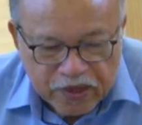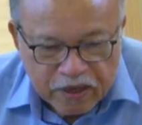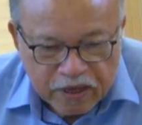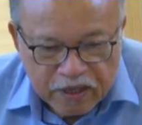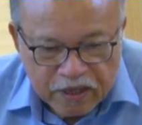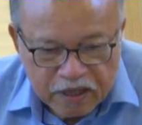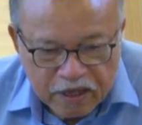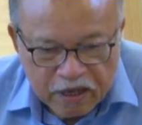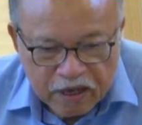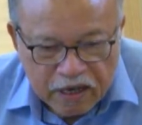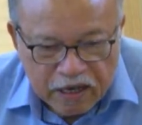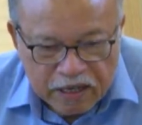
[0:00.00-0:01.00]
in the
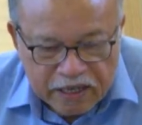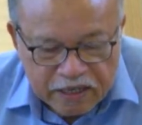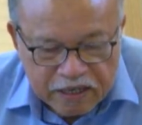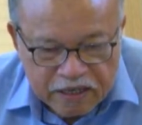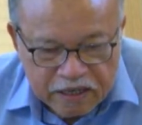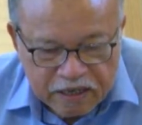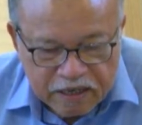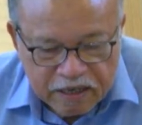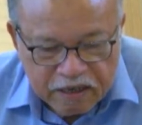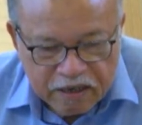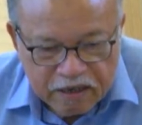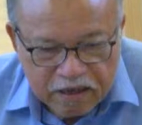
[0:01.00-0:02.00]
earlier
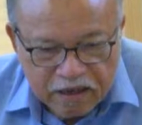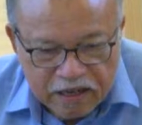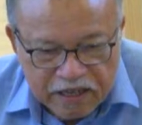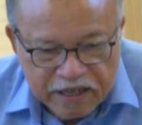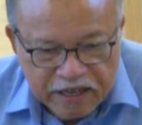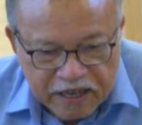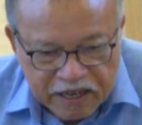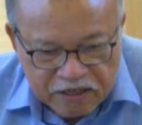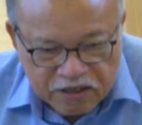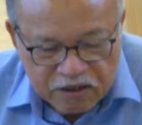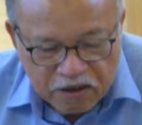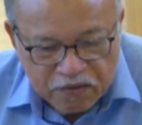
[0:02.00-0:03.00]
early
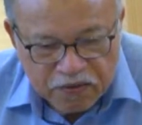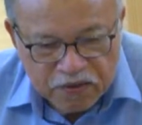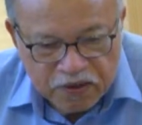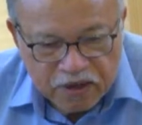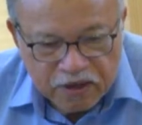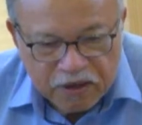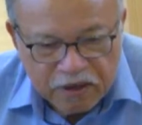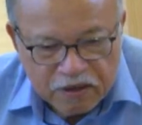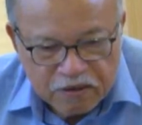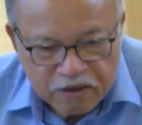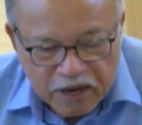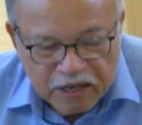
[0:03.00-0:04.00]
days of uh,
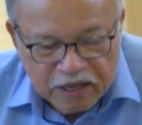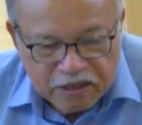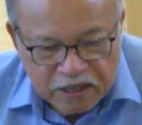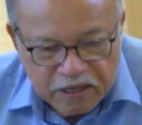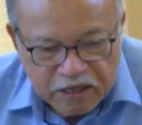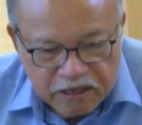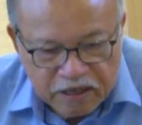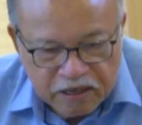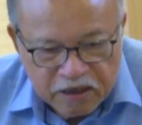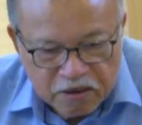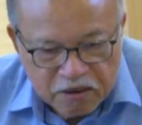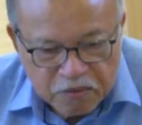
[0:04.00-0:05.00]
writing
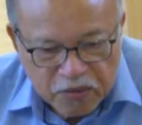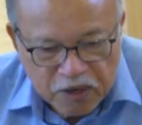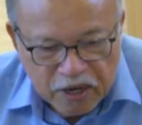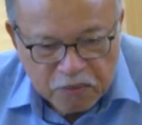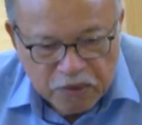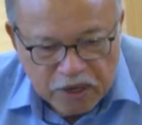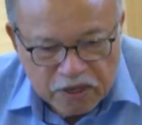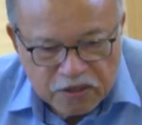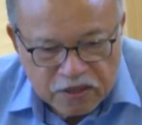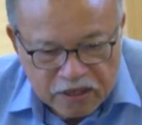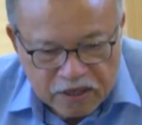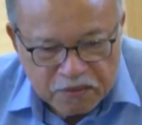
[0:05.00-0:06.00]
Malay
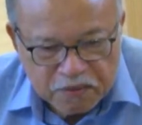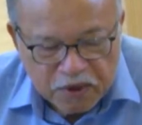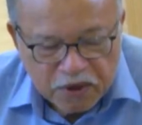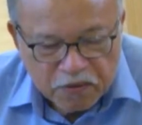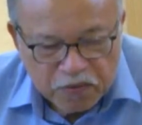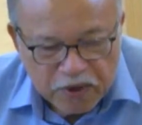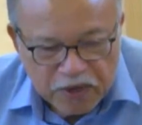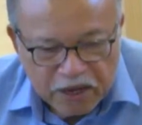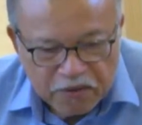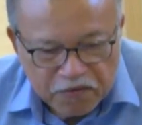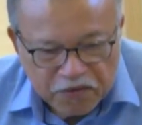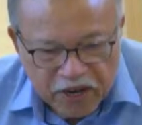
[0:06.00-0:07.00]
manuscript, we can
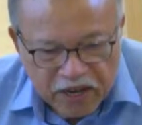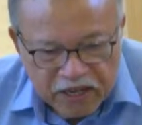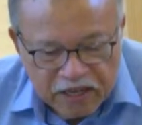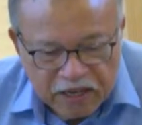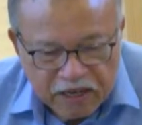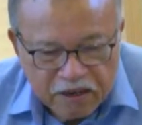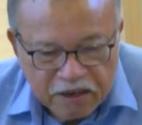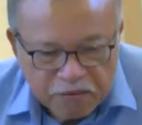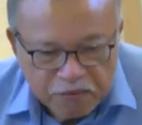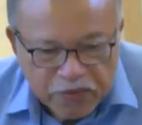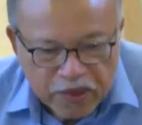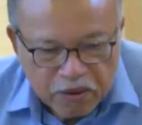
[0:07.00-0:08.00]
find
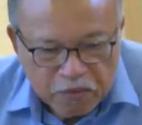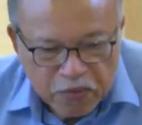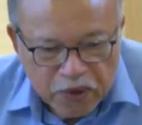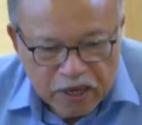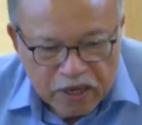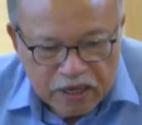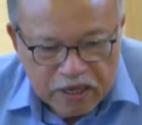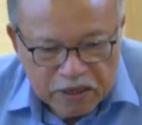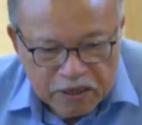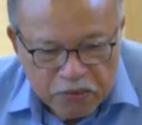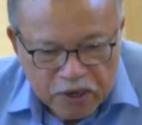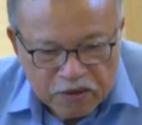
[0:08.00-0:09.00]
many
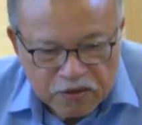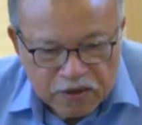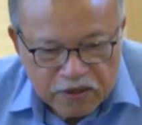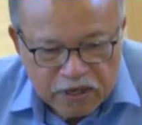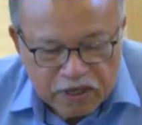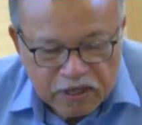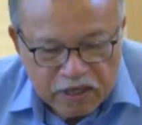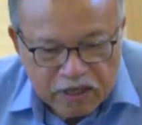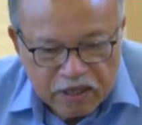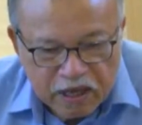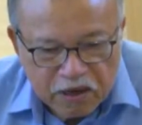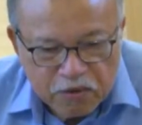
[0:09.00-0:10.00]
manuscripts
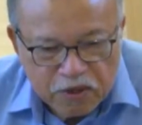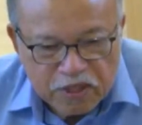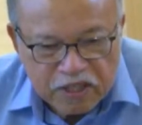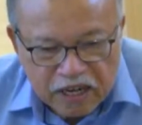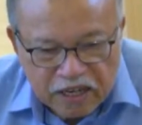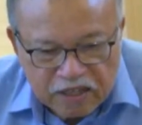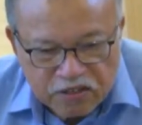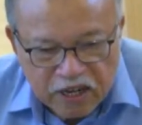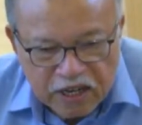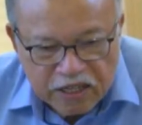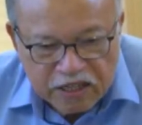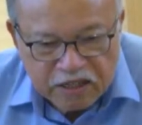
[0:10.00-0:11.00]
they were
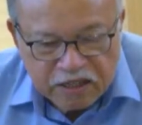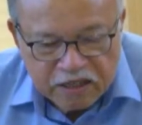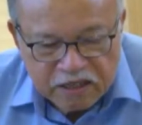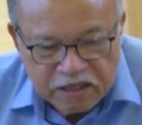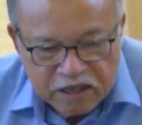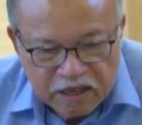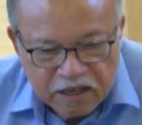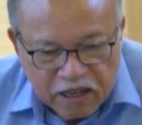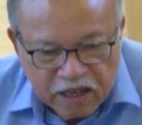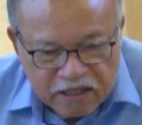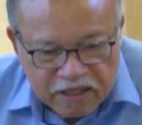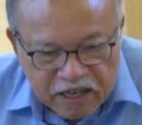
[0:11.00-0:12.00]
translated
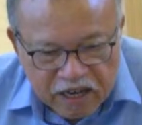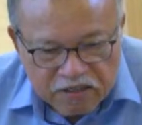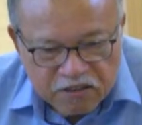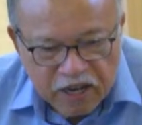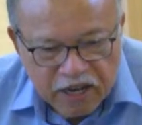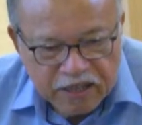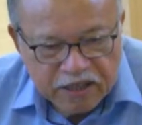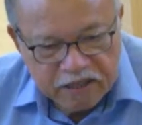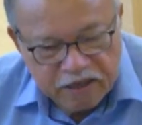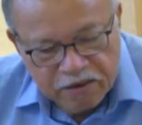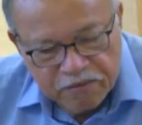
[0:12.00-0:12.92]
translated